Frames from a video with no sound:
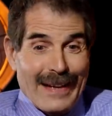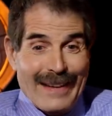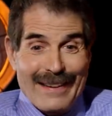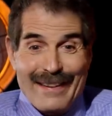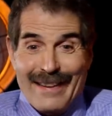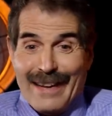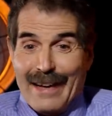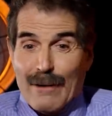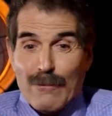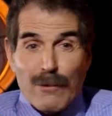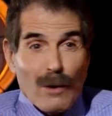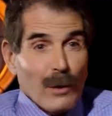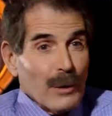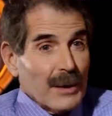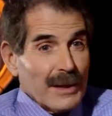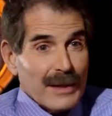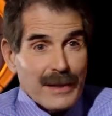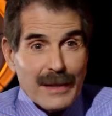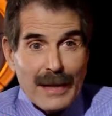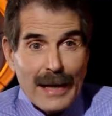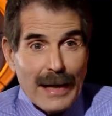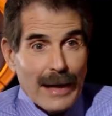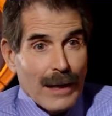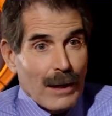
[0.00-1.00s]
they wrote it
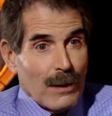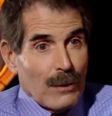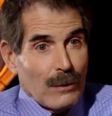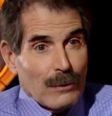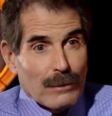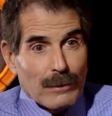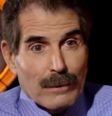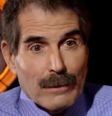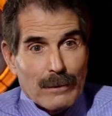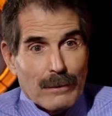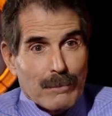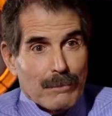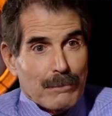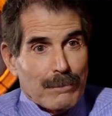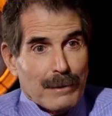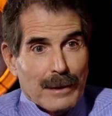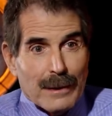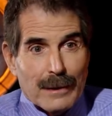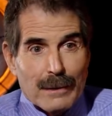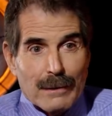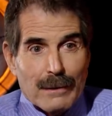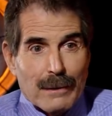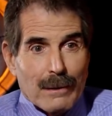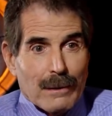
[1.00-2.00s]
down,
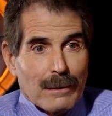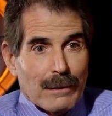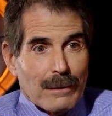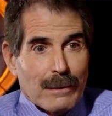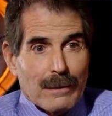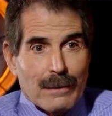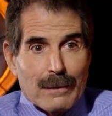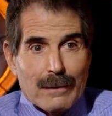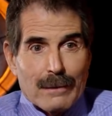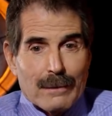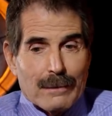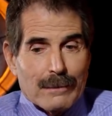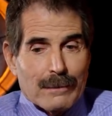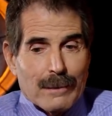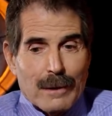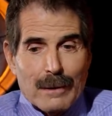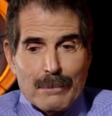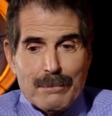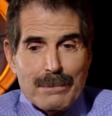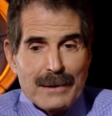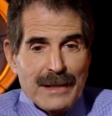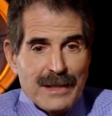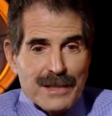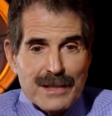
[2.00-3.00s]
but a
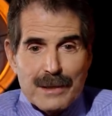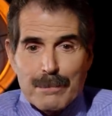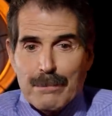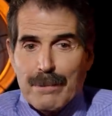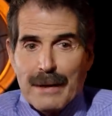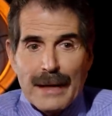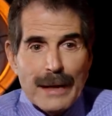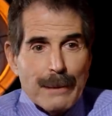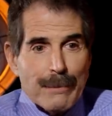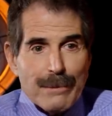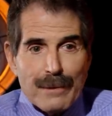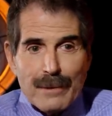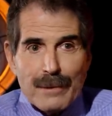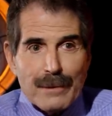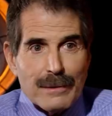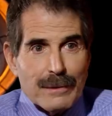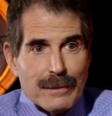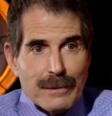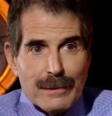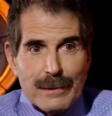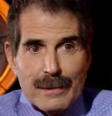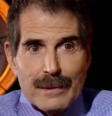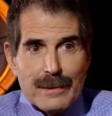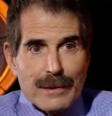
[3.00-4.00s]
piece of paper
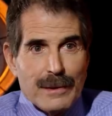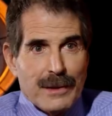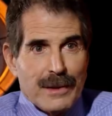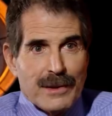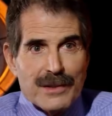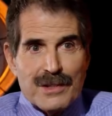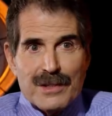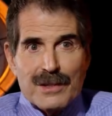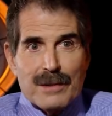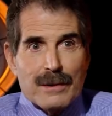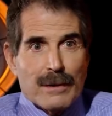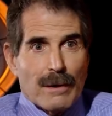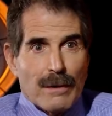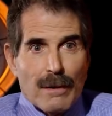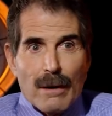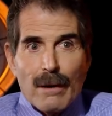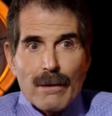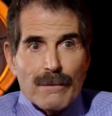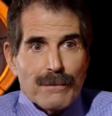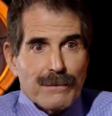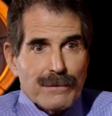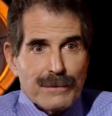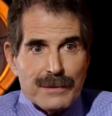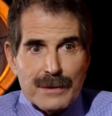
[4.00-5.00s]
isn't
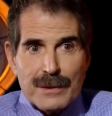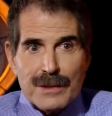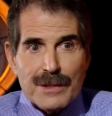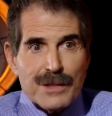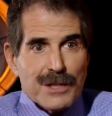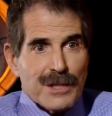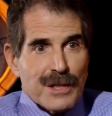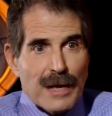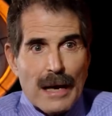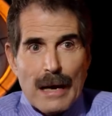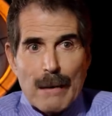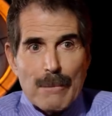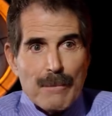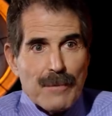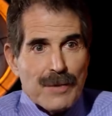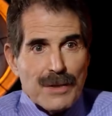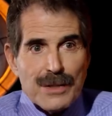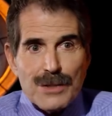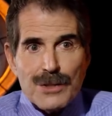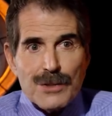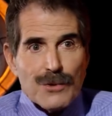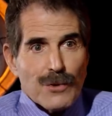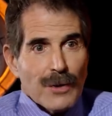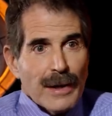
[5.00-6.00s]
enough to stop
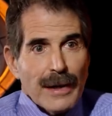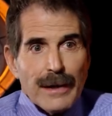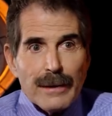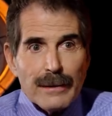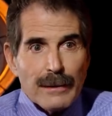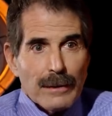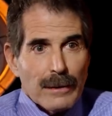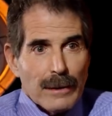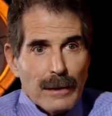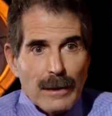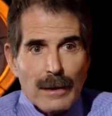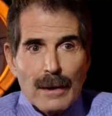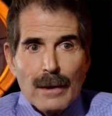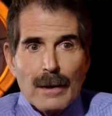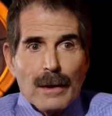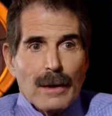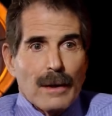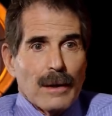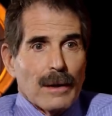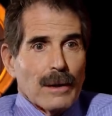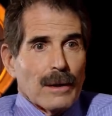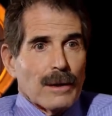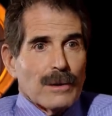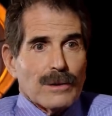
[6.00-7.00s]
this trend.
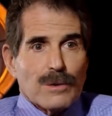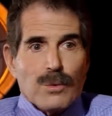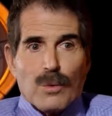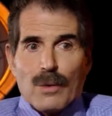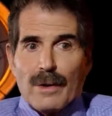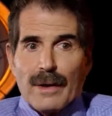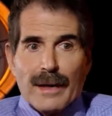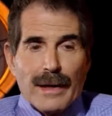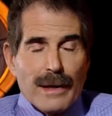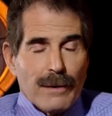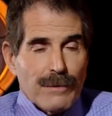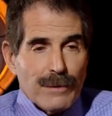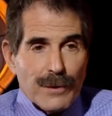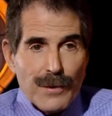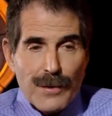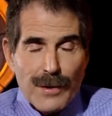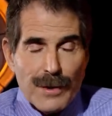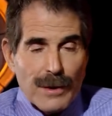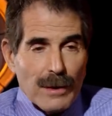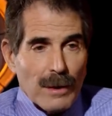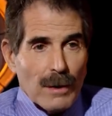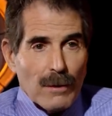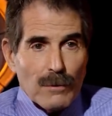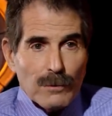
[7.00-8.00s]
Because wherever
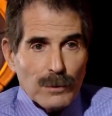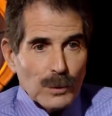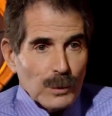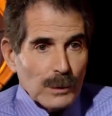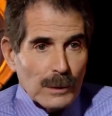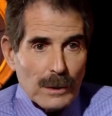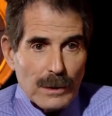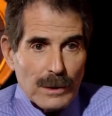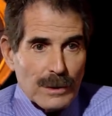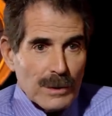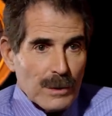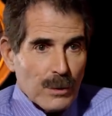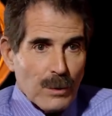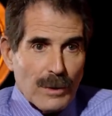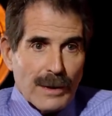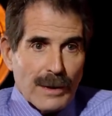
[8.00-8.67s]
there are rulers,